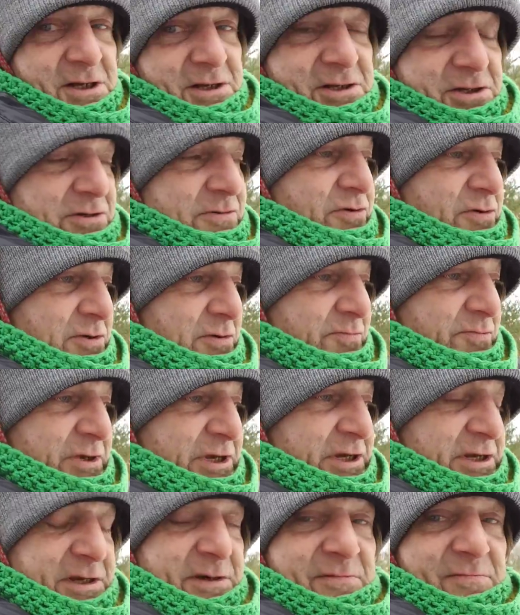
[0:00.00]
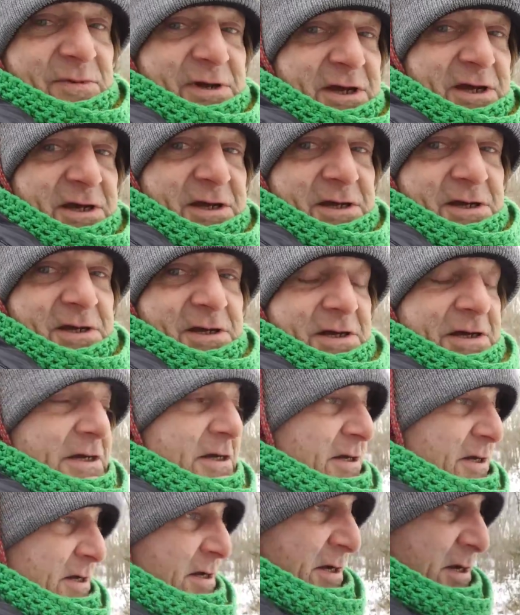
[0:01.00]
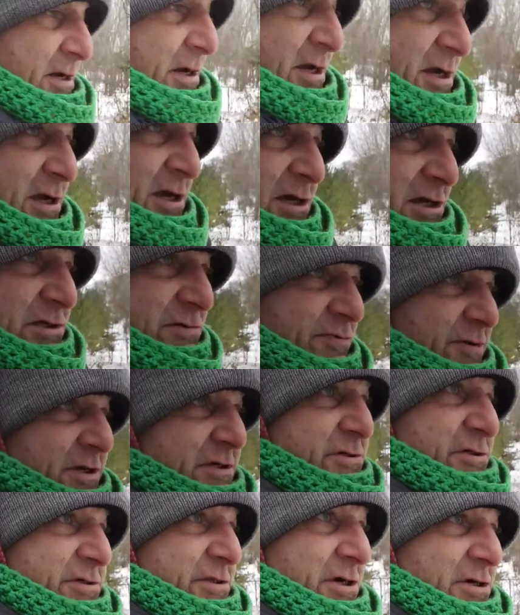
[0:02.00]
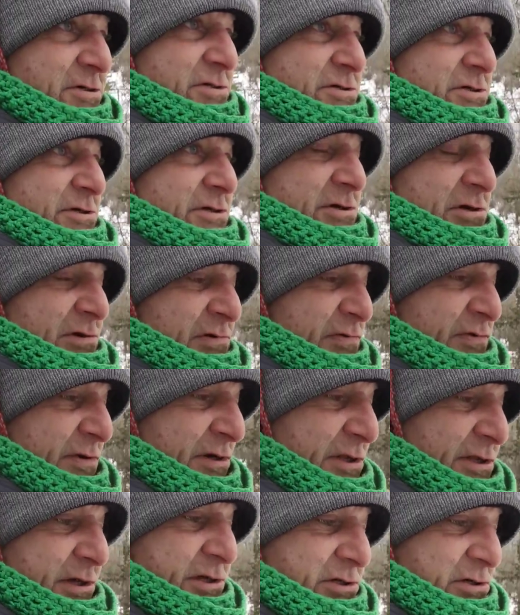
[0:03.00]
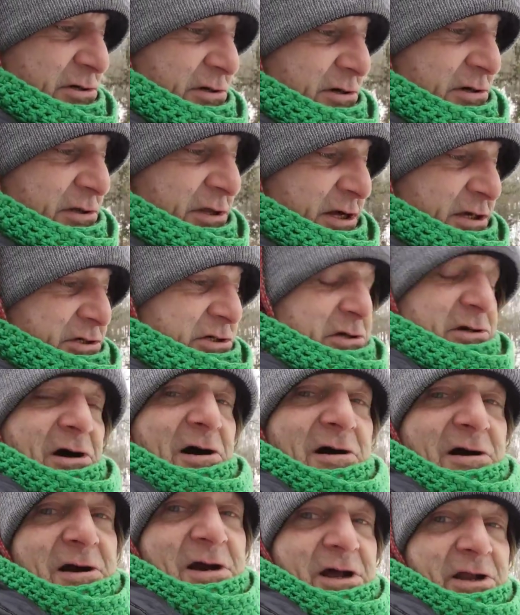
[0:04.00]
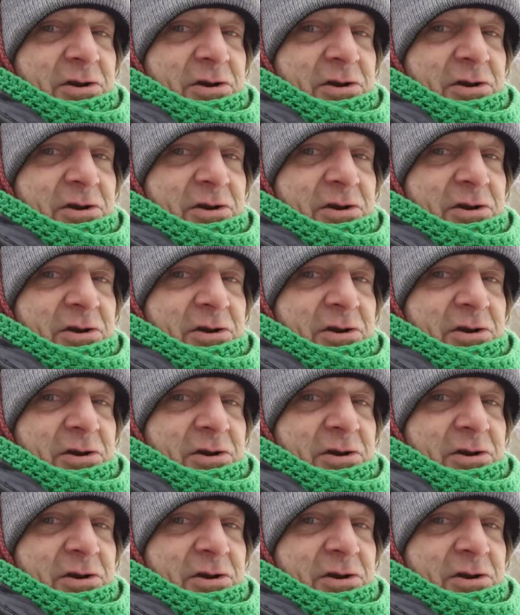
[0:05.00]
Look for the meaning, man. Especially those of you who feel that you are